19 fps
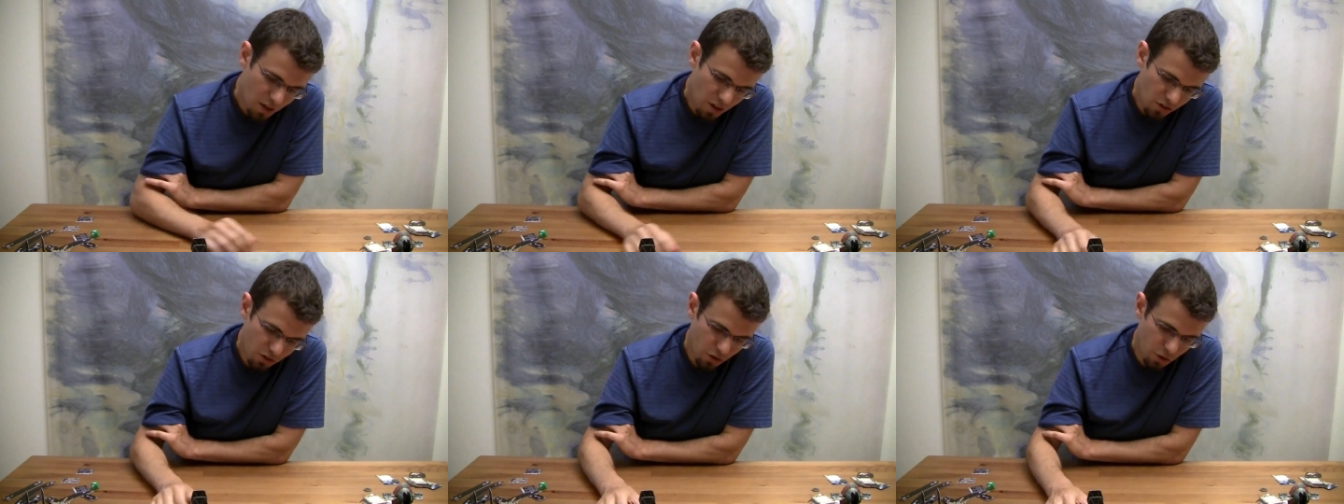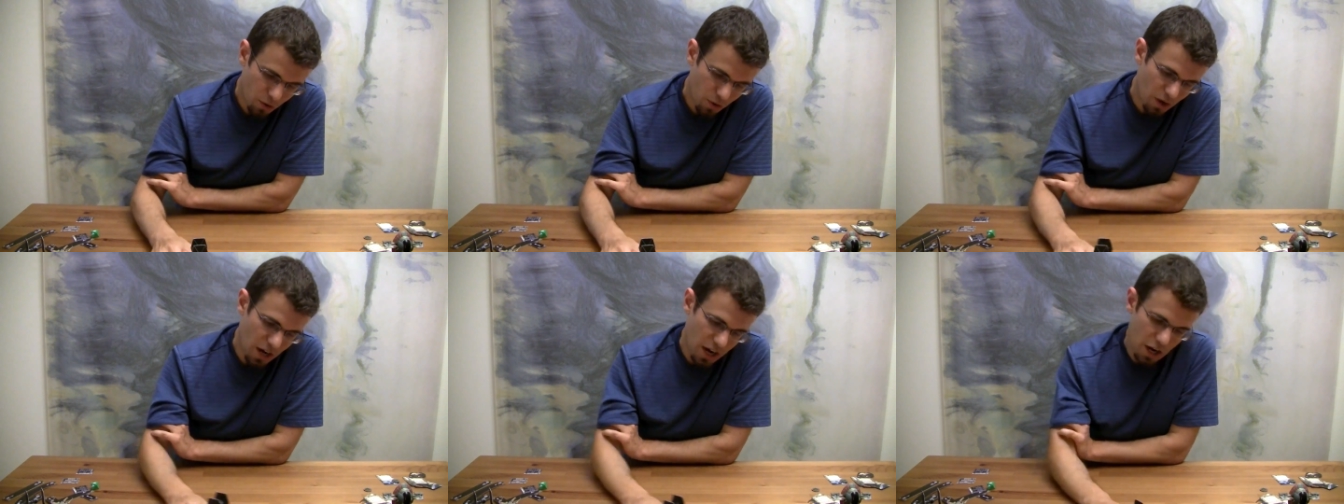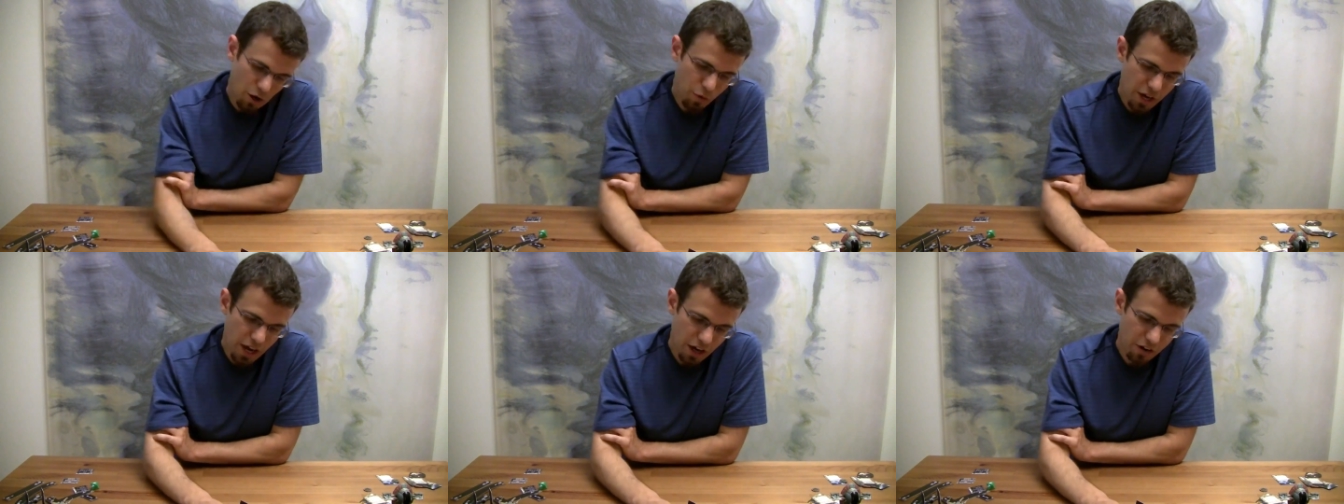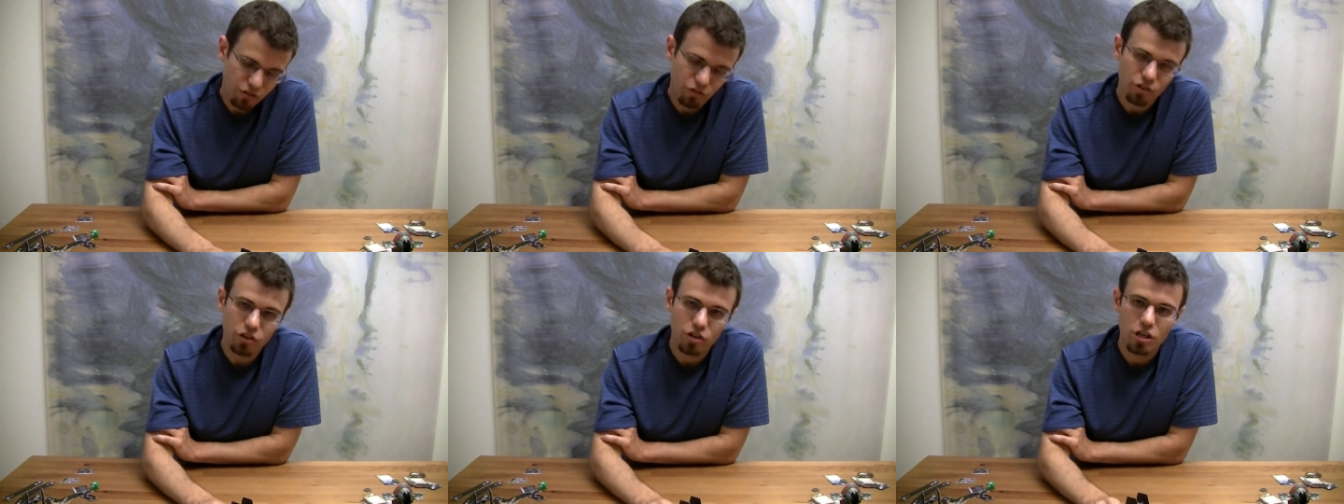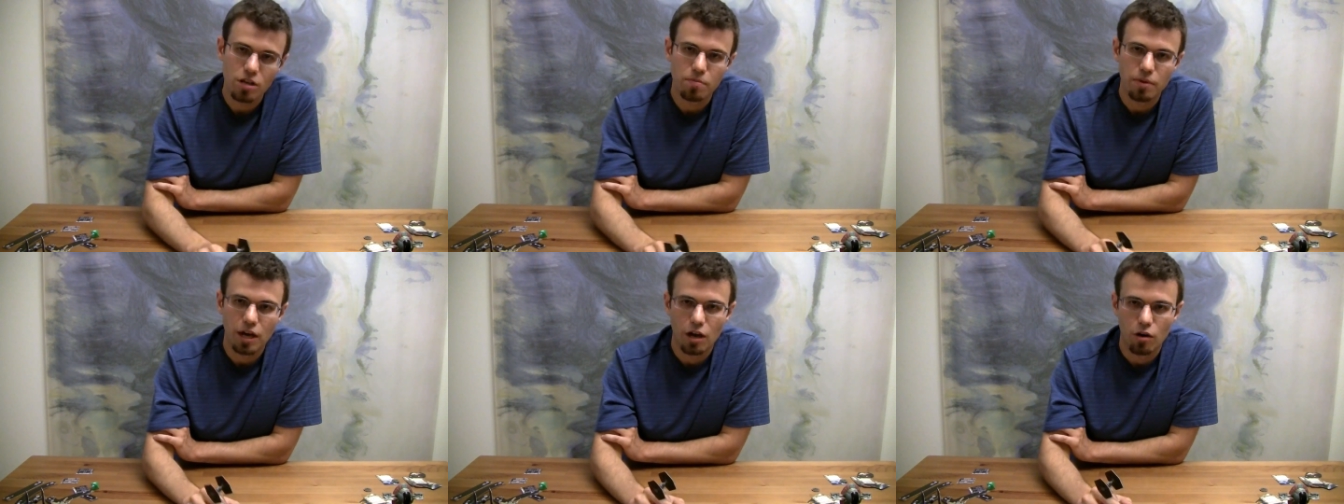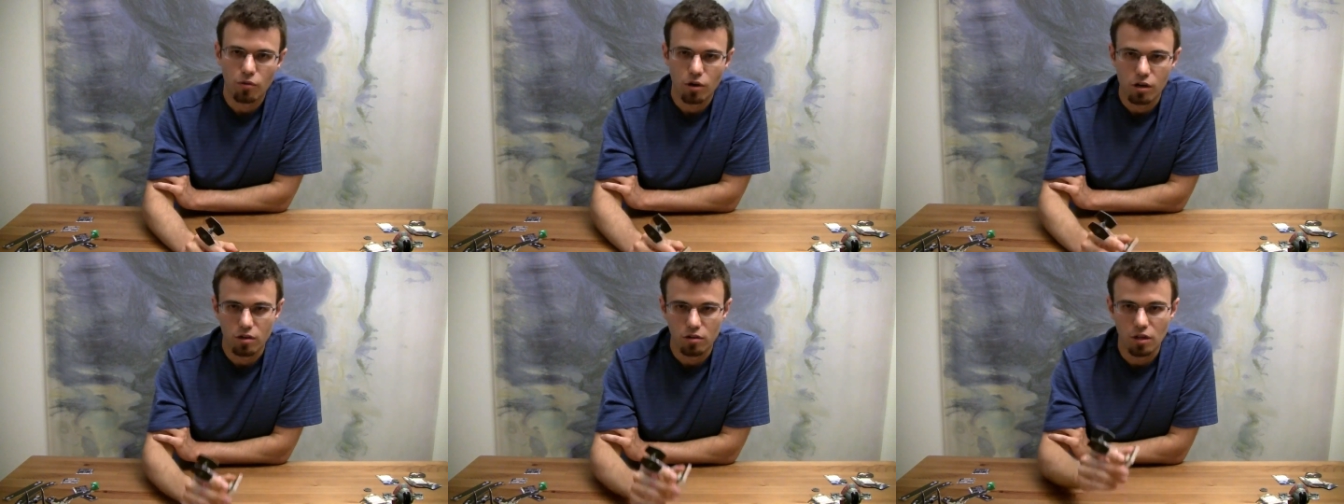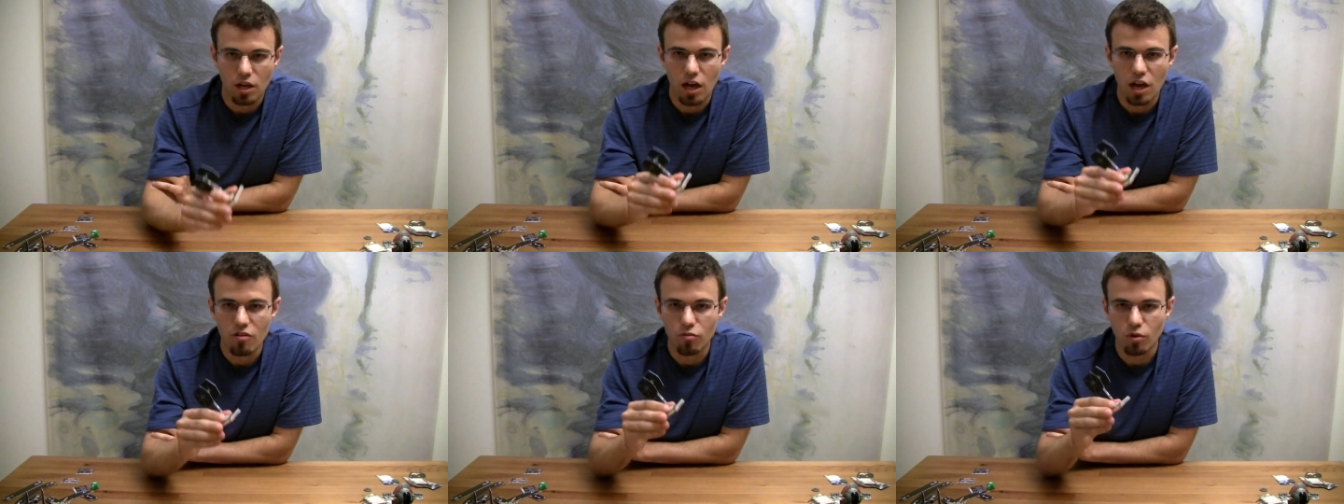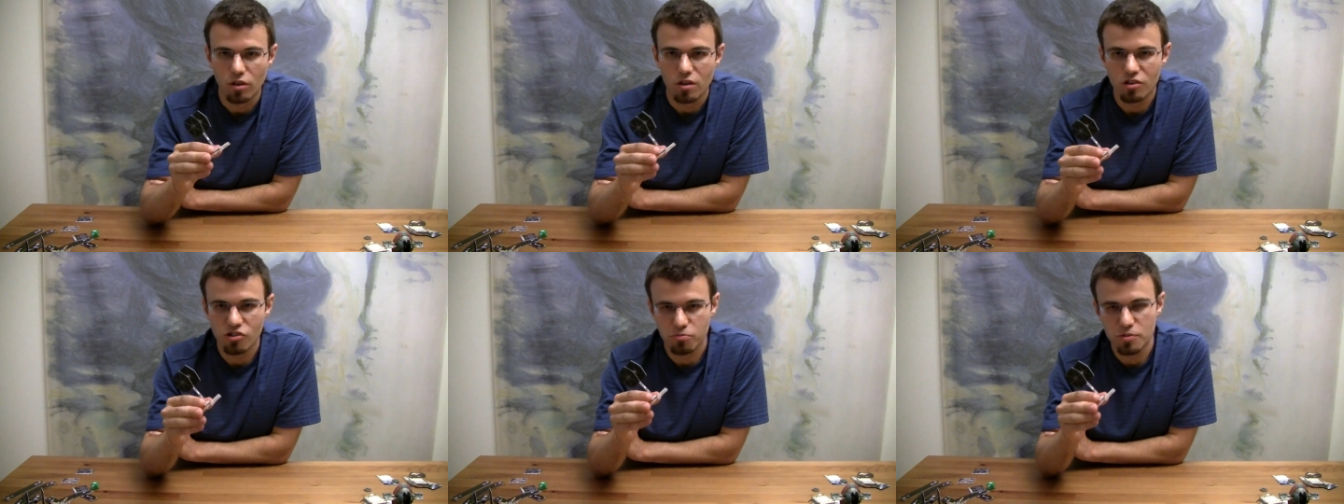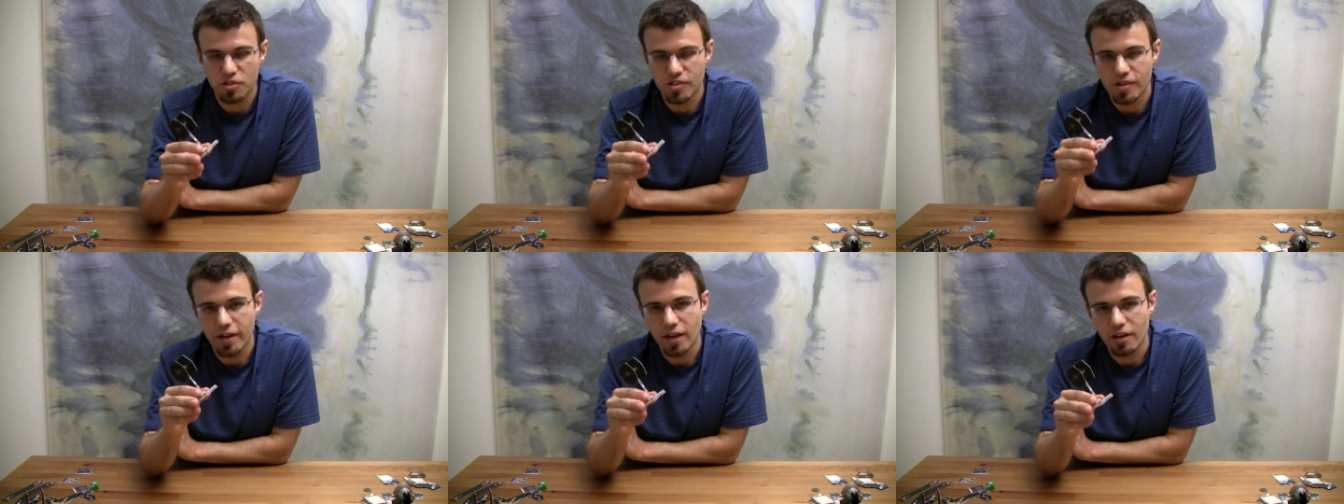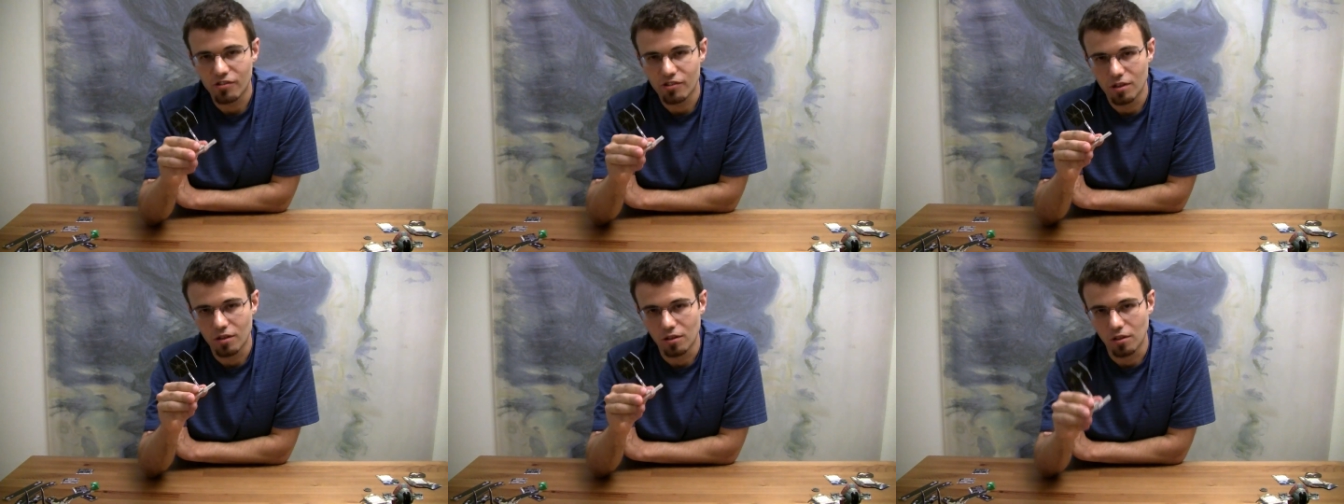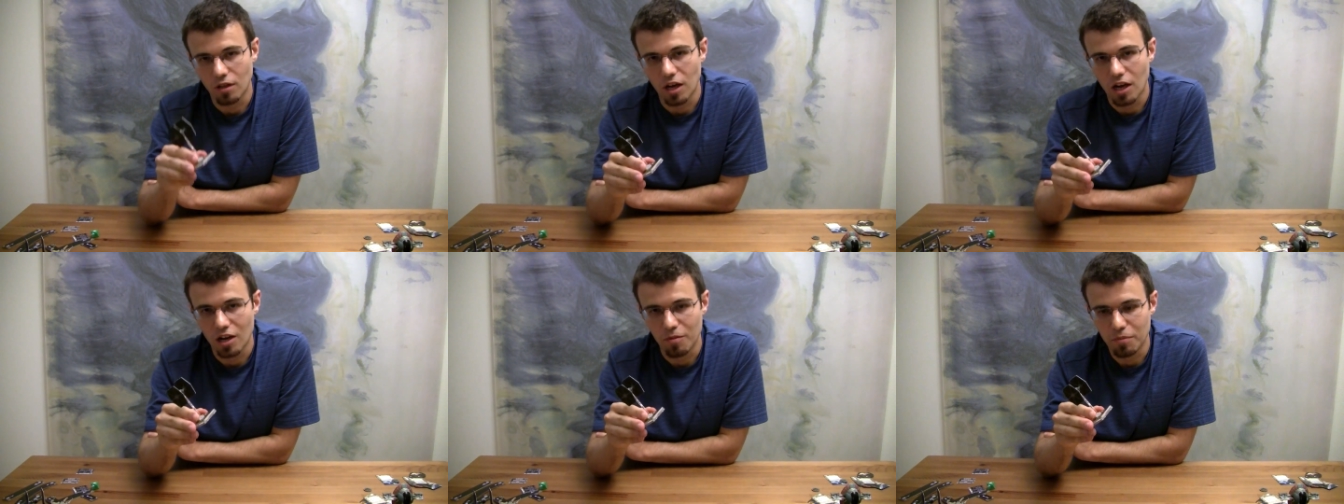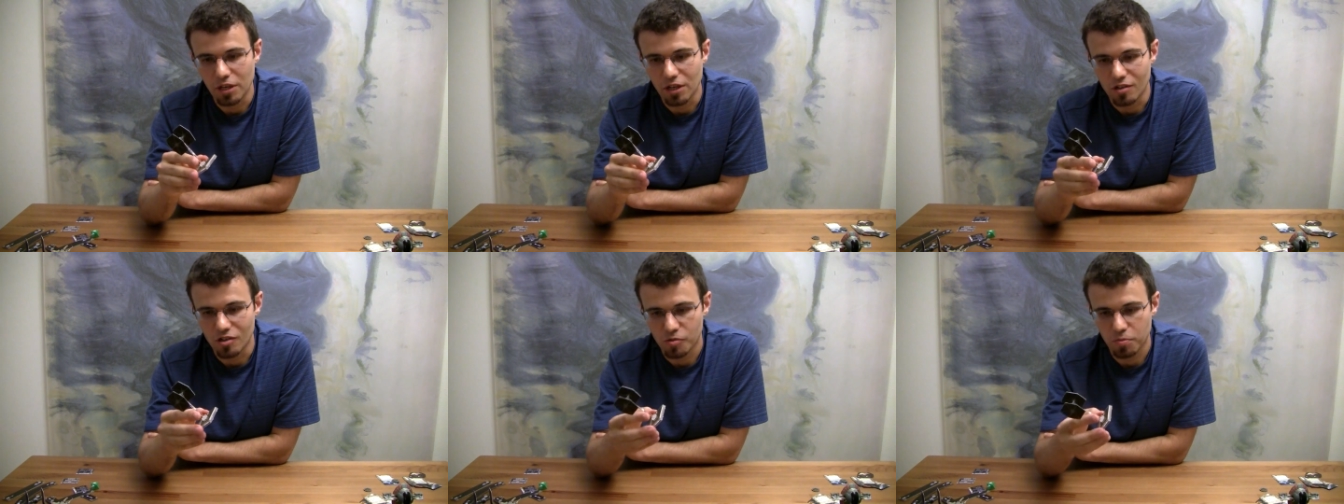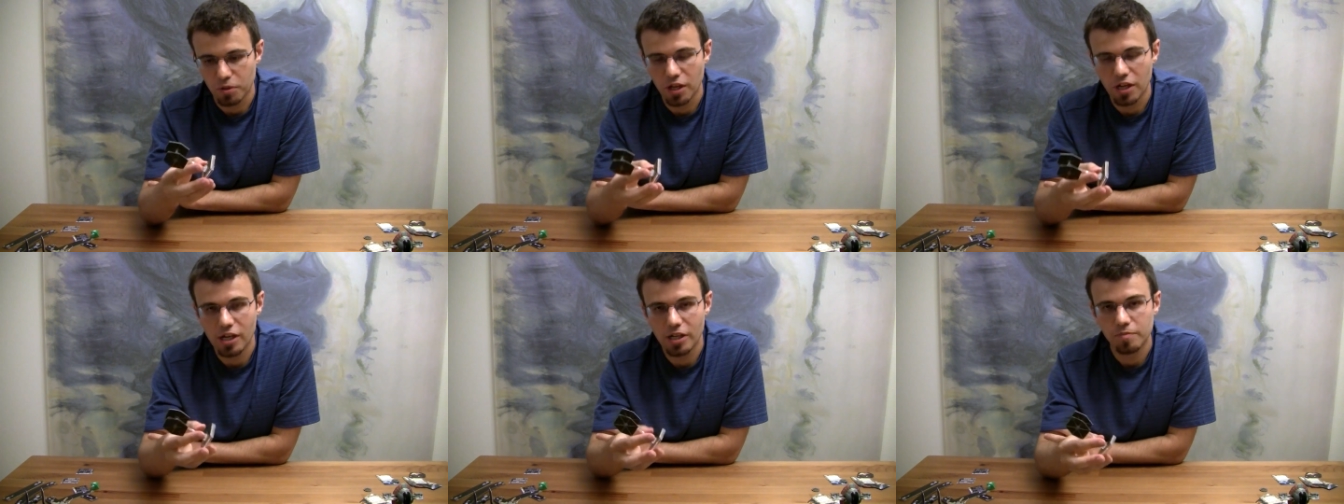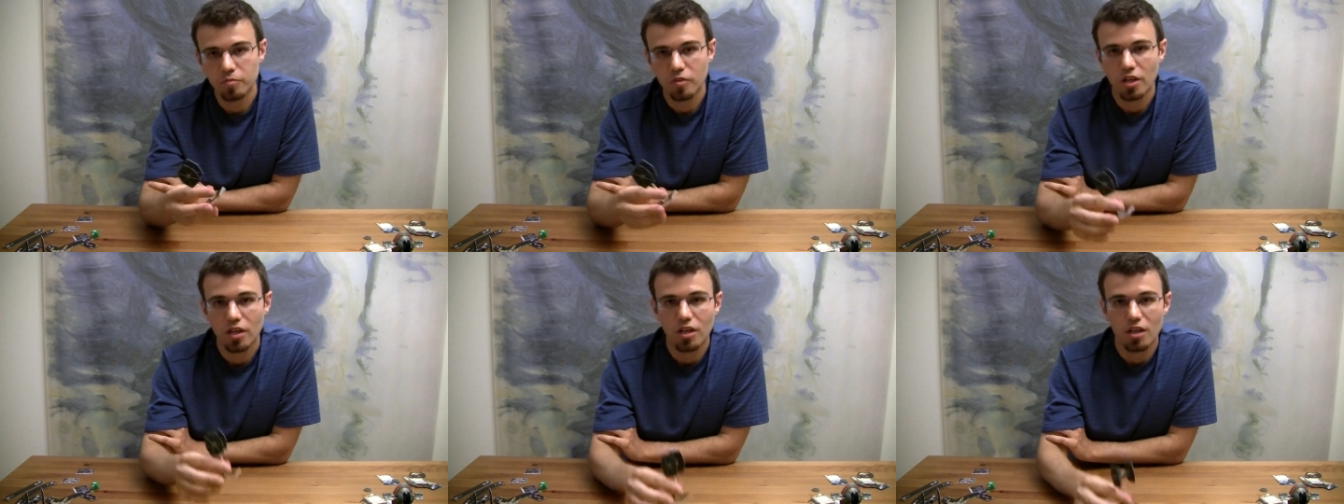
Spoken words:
So how do we actually keep Howl Runner alive? Well, here's a mistake I see a lot of beginners playing.